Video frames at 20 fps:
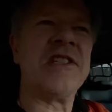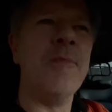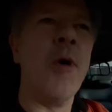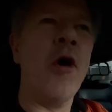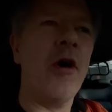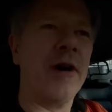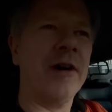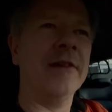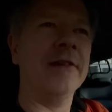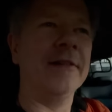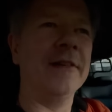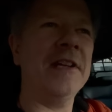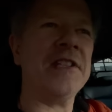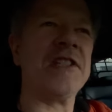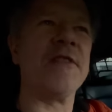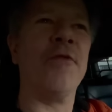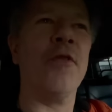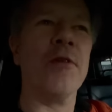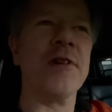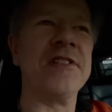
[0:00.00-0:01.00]
more.
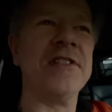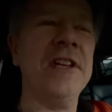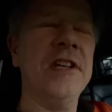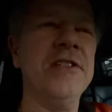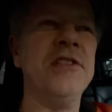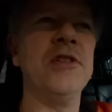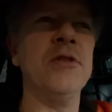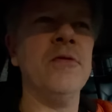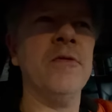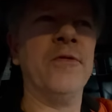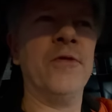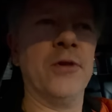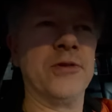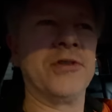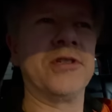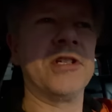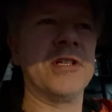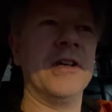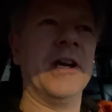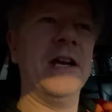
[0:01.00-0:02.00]
It's 42
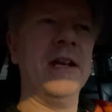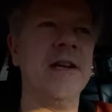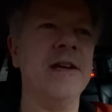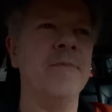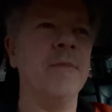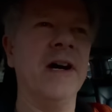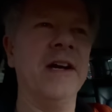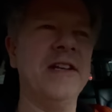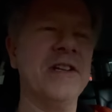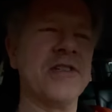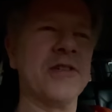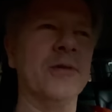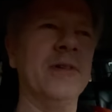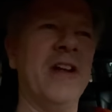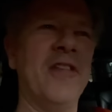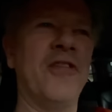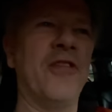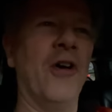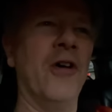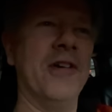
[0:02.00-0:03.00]
foot and mine is
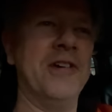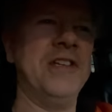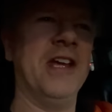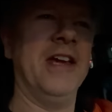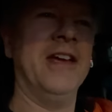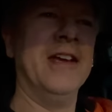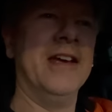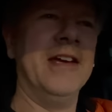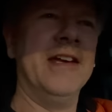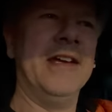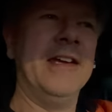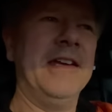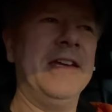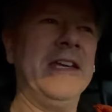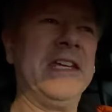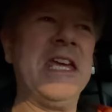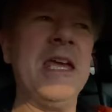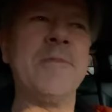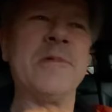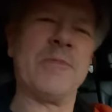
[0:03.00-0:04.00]
only 30. He
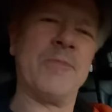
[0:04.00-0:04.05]
keeps